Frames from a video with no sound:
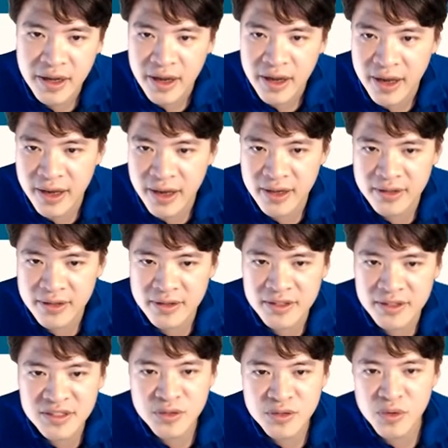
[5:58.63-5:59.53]
And
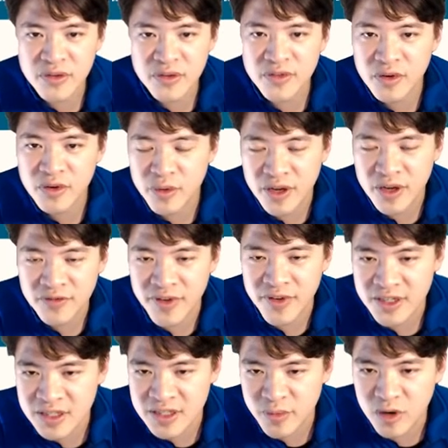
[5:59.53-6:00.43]
this is one of the great
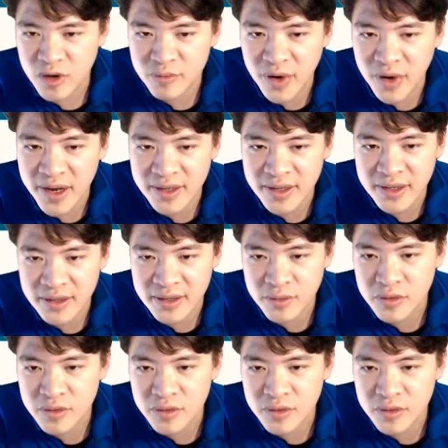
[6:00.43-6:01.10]
things about mining.